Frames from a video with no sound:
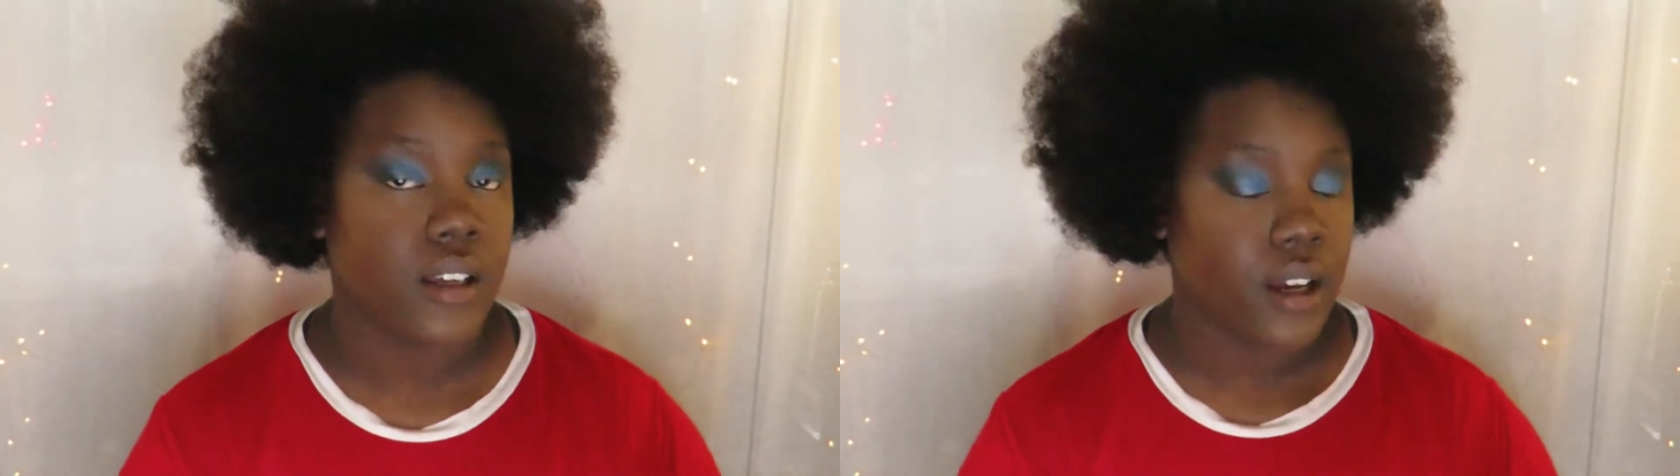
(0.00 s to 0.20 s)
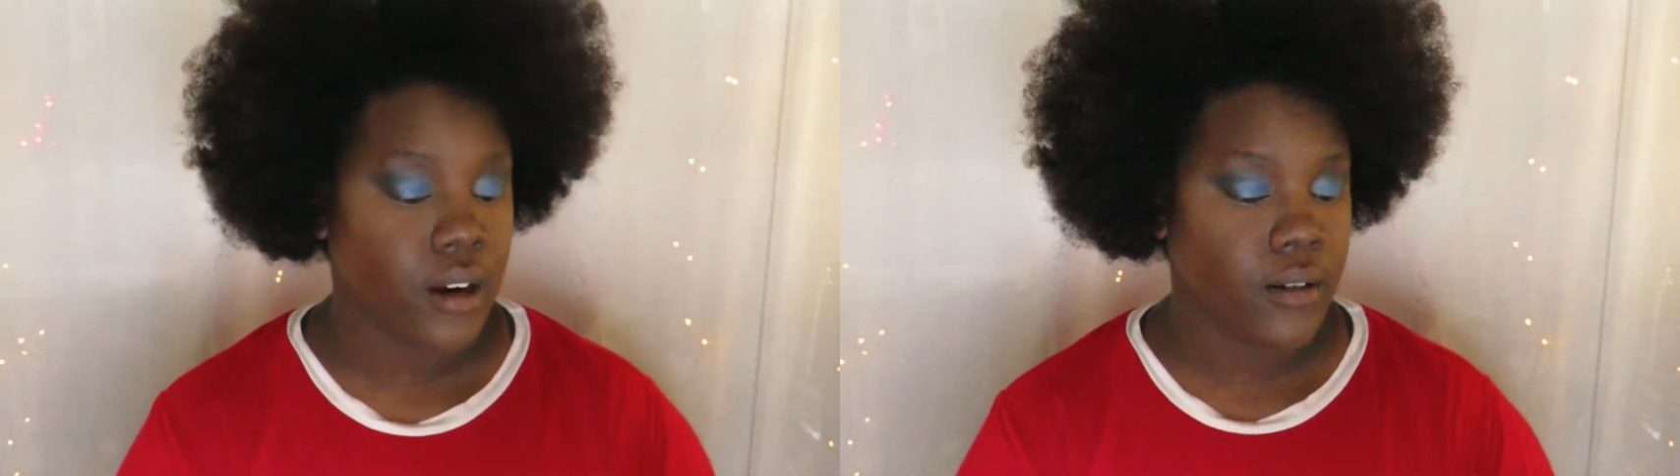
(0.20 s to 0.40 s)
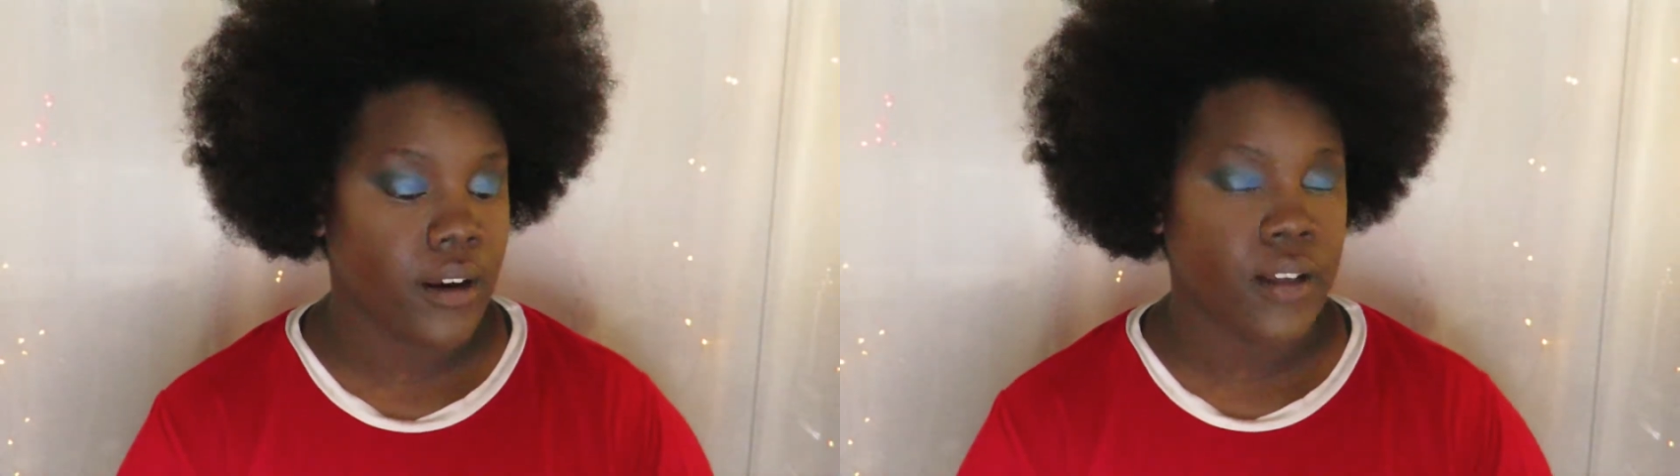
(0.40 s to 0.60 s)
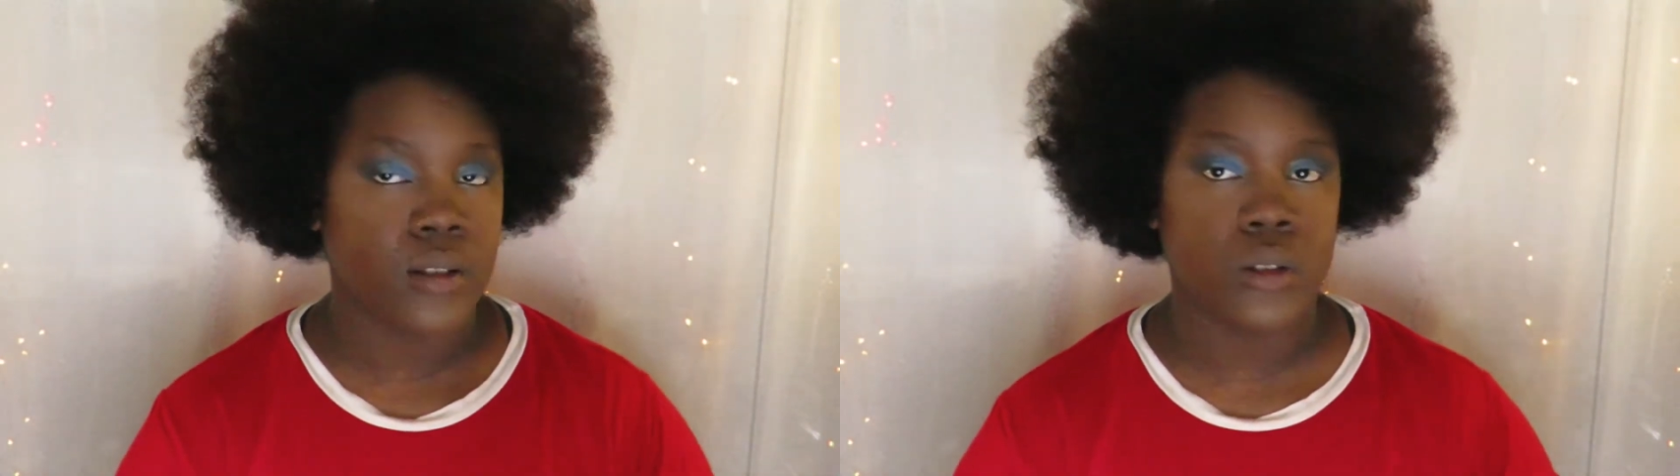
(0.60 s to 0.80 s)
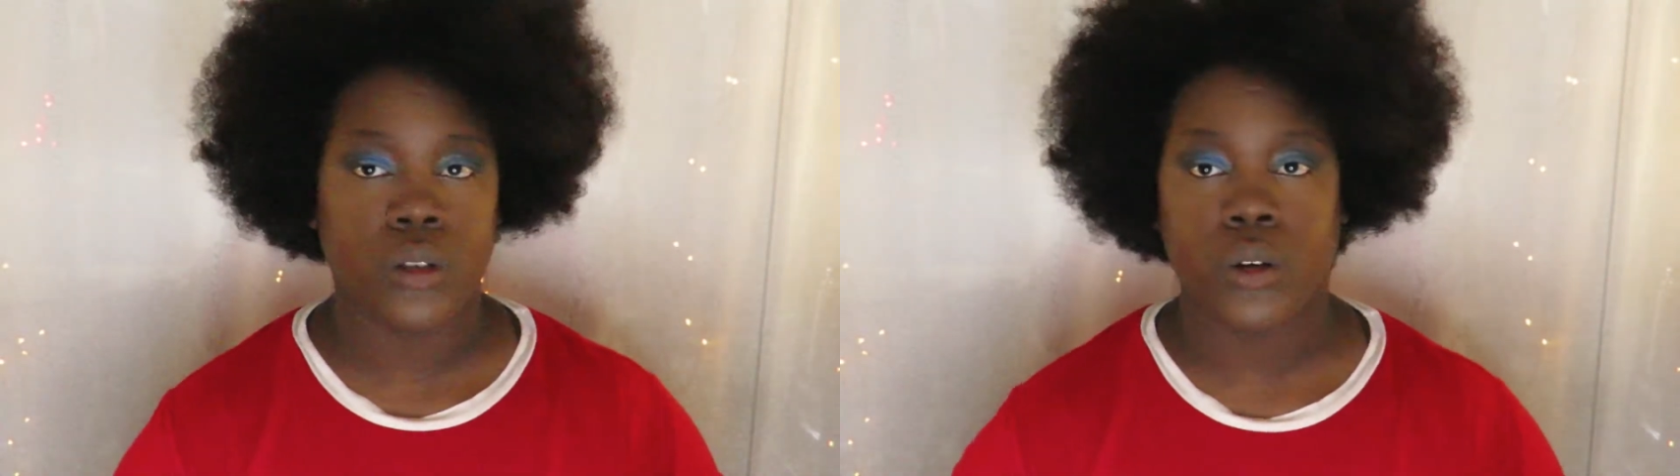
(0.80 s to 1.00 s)
Alright,
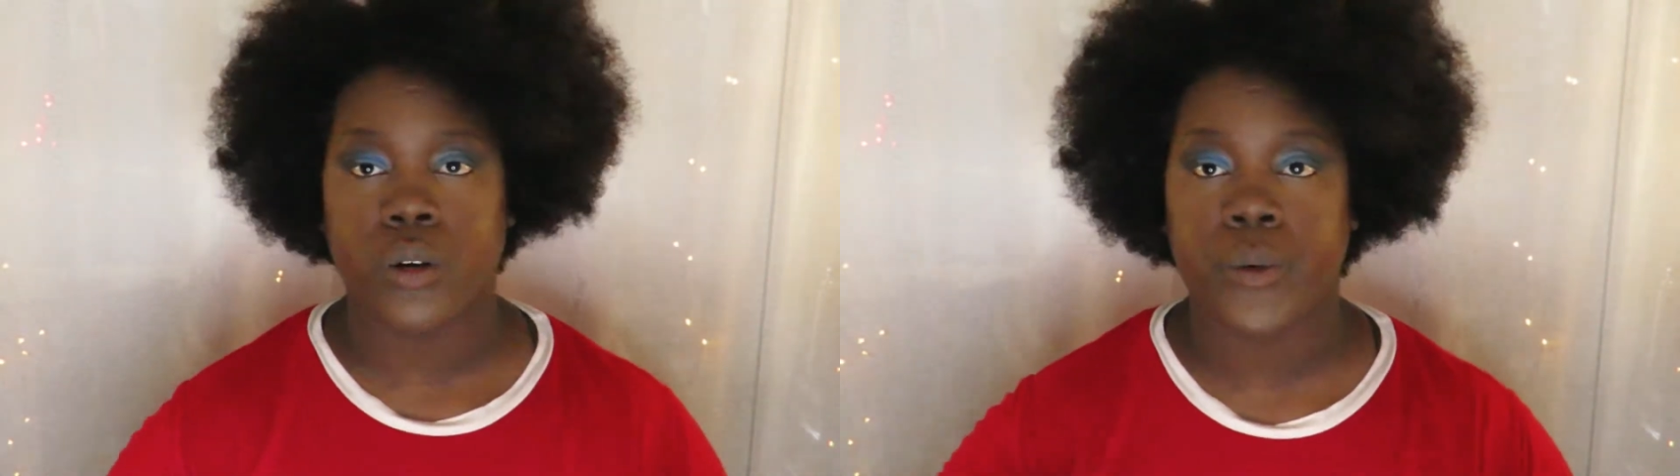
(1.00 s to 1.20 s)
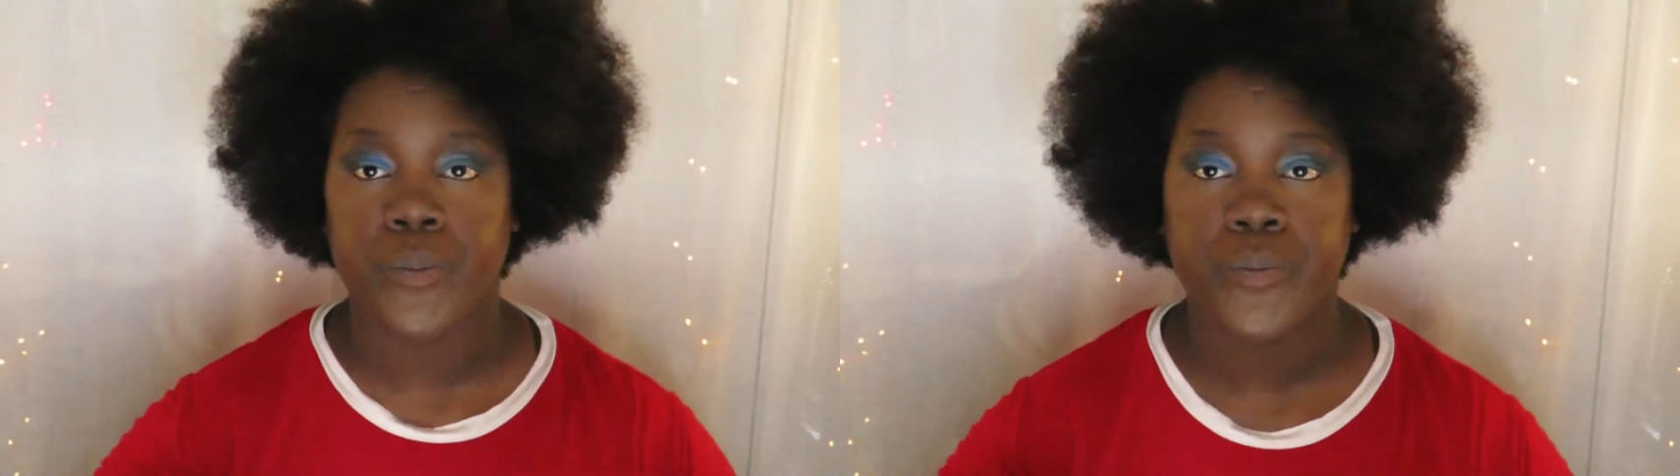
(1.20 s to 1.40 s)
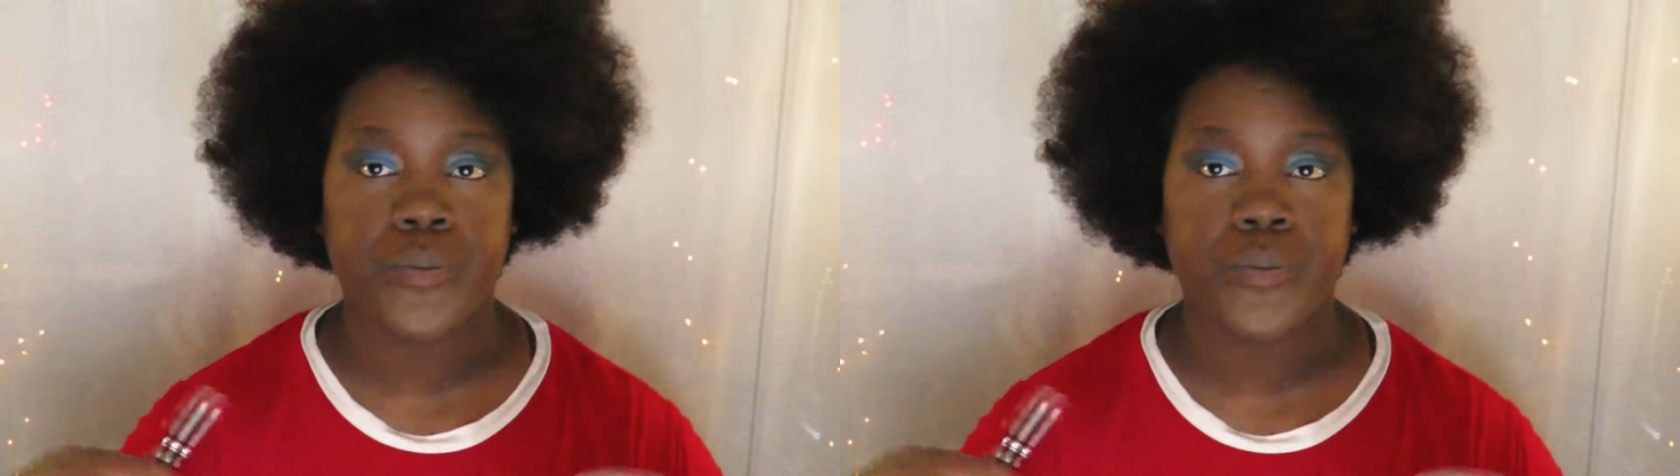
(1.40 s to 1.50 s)
so